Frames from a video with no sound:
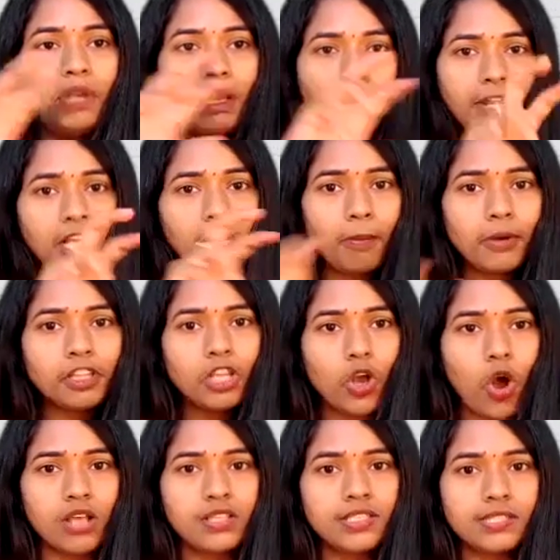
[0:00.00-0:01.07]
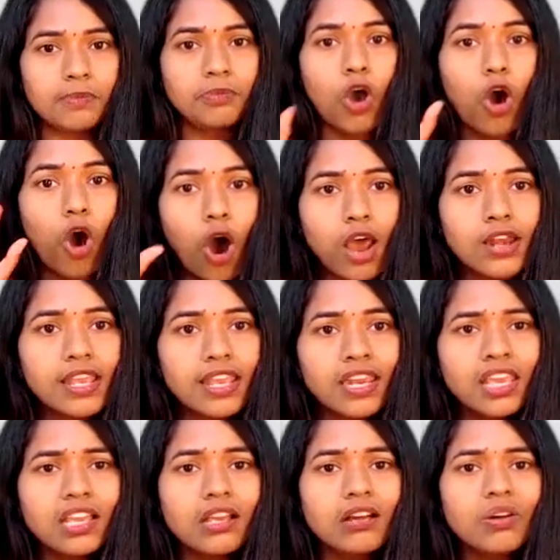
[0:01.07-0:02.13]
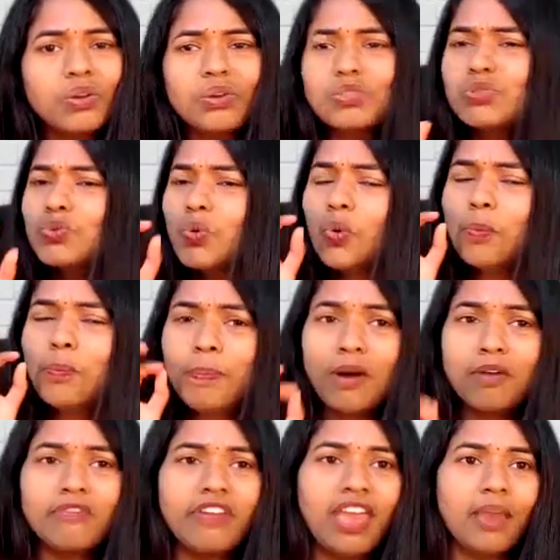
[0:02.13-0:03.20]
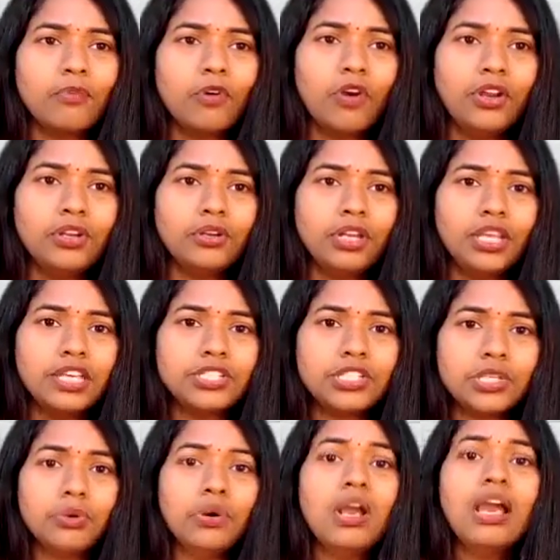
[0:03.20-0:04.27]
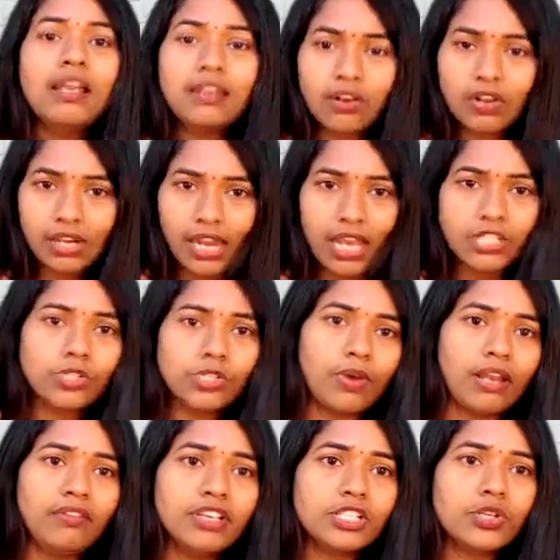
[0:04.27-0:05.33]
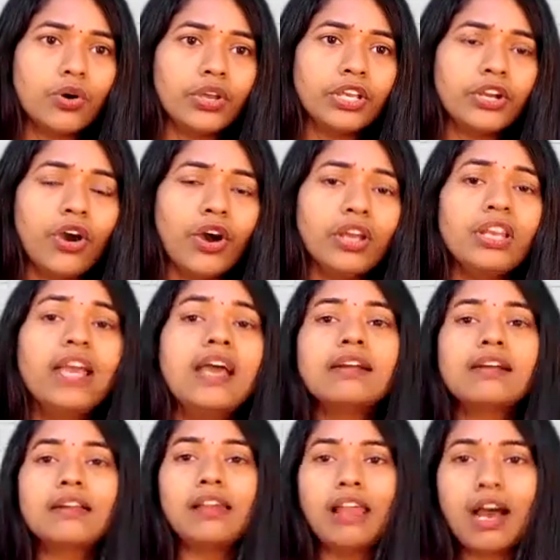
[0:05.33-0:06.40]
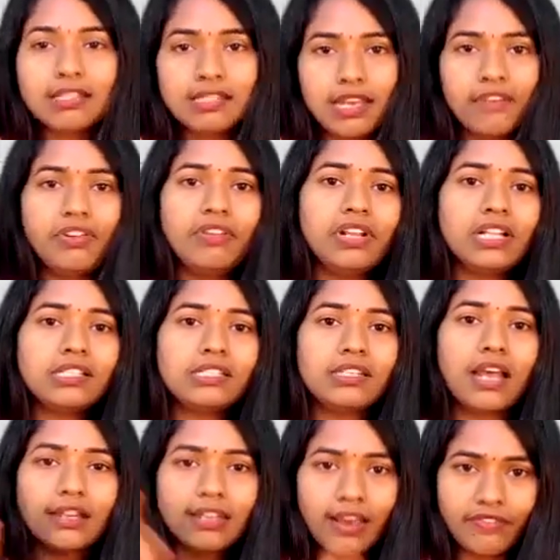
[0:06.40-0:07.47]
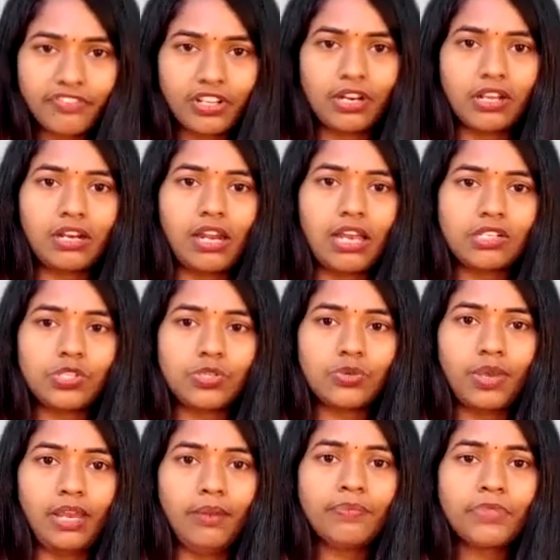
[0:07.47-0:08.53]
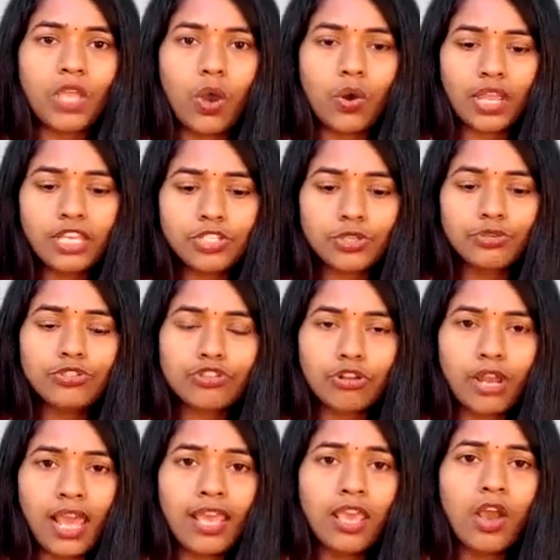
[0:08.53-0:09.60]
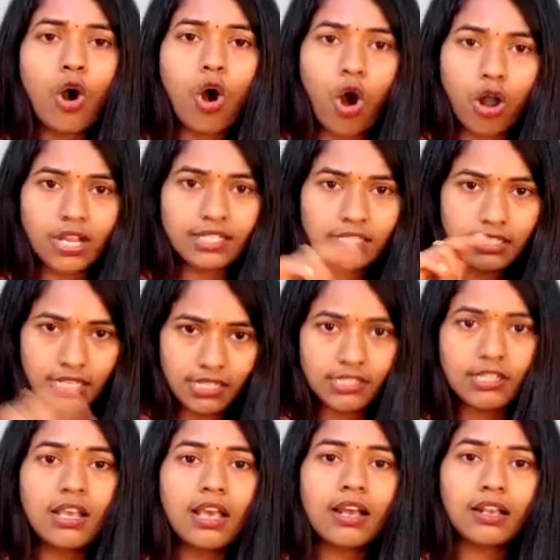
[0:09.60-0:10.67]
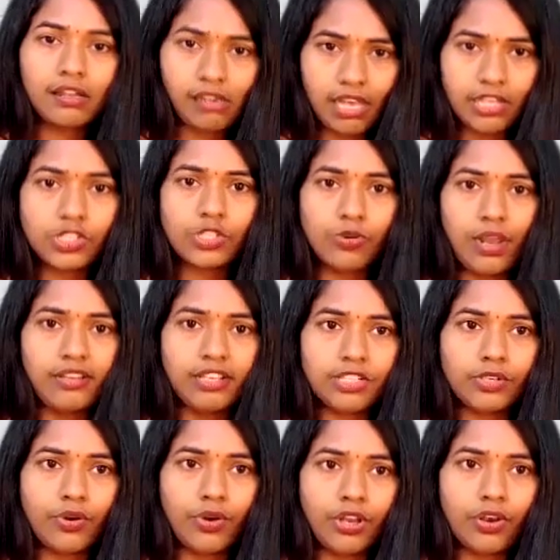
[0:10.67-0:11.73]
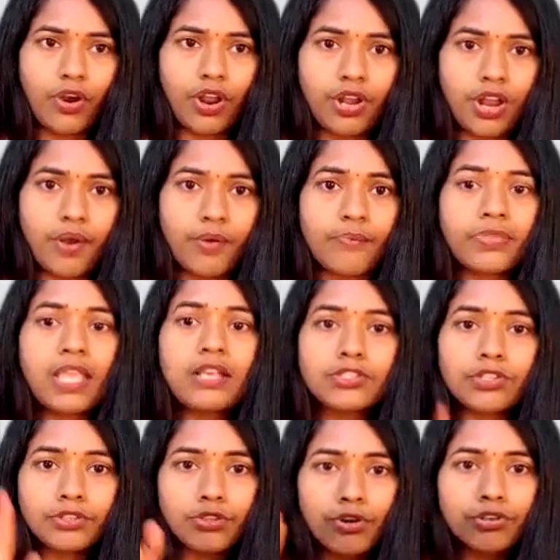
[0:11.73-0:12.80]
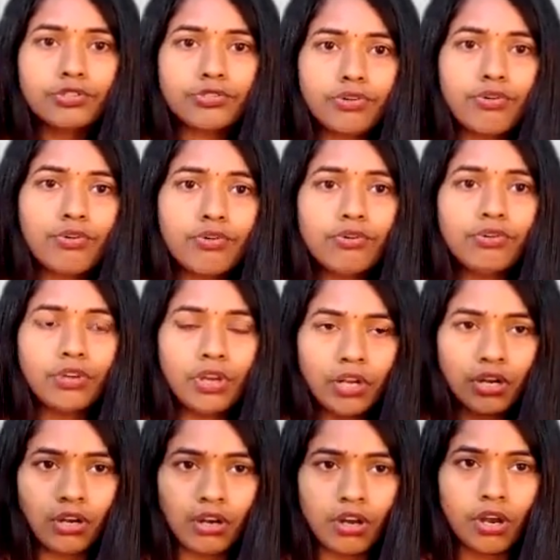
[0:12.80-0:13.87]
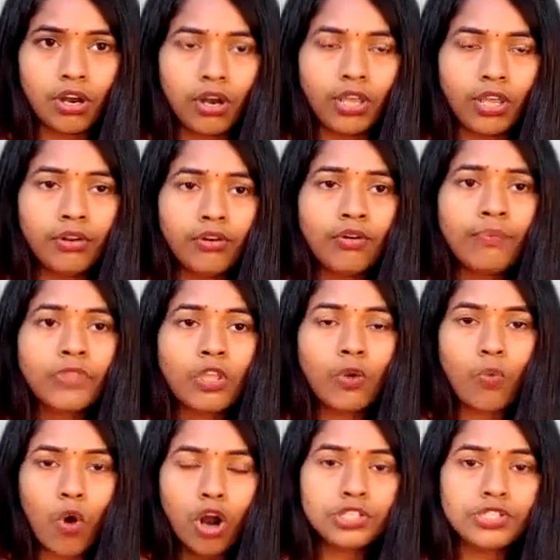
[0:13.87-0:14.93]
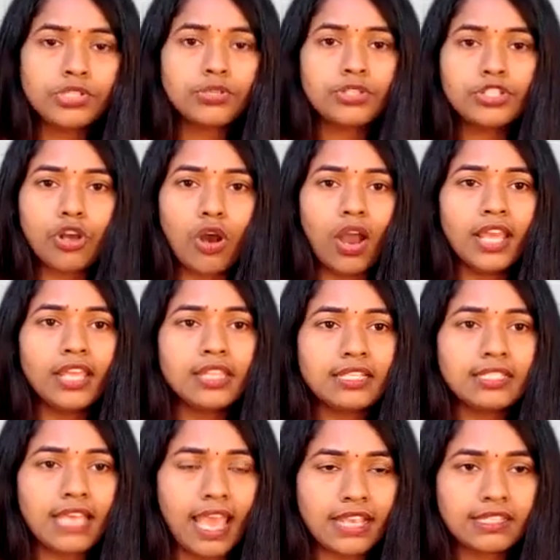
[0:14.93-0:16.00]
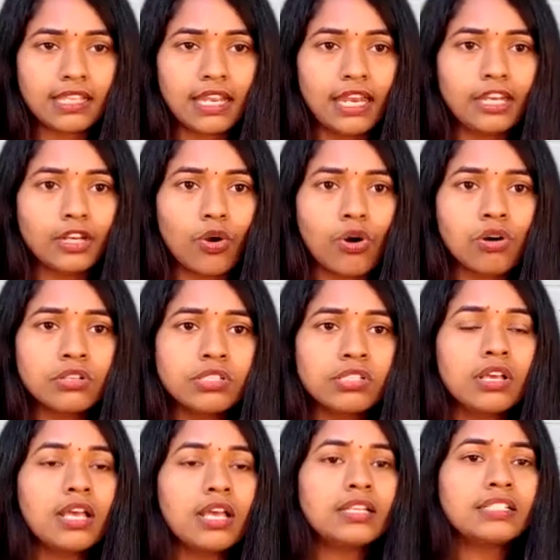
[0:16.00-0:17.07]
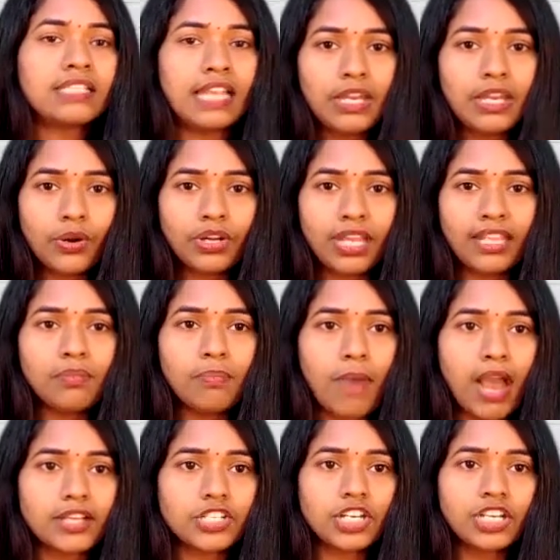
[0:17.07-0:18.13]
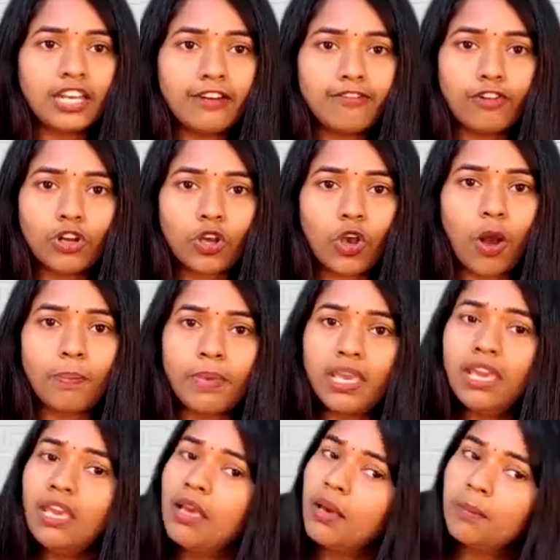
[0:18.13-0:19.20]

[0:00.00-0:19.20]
Depending upon the concept, organic, super way I'm going to teach you. Now, class 12 is going on. Class 11 will start after a class 12. Okay, June, July, August is class 12 is going on now. So those who, wants to join this excellent course, send your 10th mark sheet and photocopy.